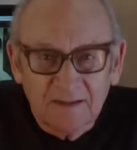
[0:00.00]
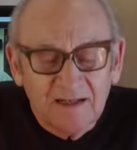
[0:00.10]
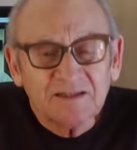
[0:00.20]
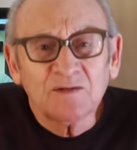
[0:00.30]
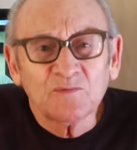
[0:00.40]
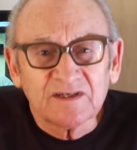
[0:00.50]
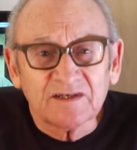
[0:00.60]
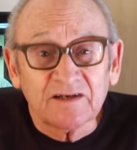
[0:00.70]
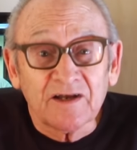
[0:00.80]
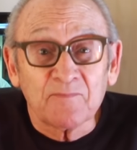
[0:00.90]
Martin was
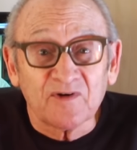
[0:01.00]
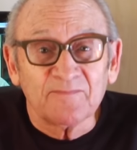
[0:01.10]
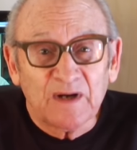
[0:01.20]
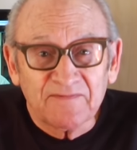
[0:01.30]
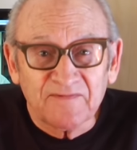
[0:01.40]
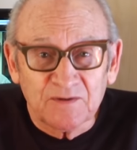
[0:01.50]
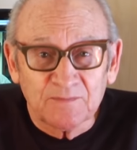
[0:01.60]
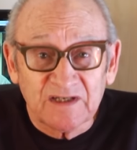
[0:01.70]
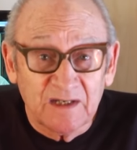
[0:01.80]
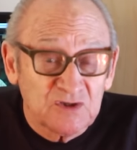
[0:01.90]
in a number of my
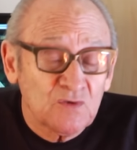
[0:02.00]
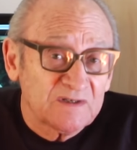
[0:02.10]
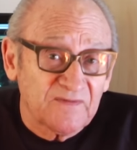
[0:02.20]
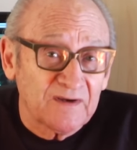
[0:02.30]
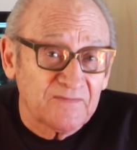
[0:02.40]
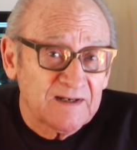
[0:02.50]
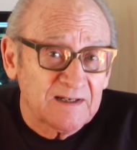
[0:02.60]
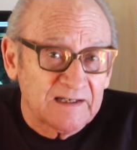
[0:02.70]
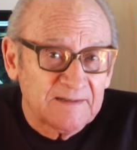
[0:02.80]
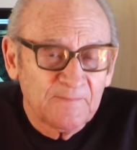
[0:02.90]
films and he was always very
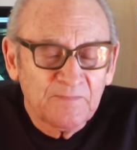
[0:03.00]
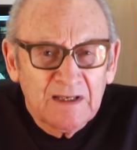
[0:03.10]
friendly.